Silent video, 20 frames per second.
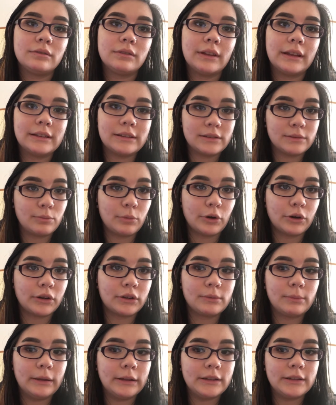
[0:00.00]
that's more
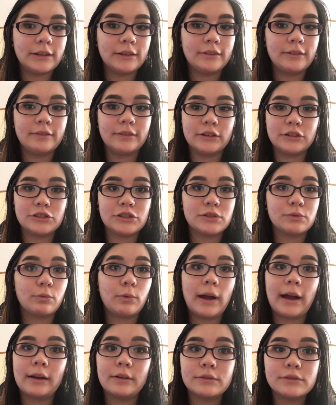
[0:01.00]
expensive and just
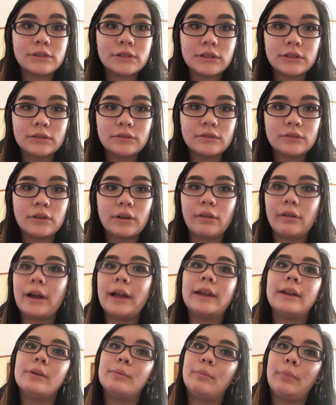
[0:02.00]
wows you, go
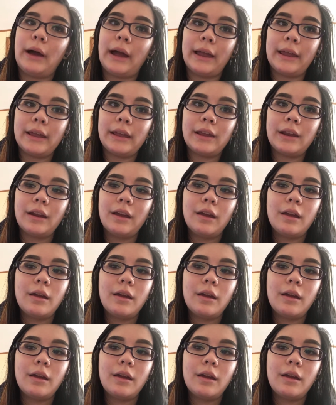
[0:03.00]
ahead and buy it.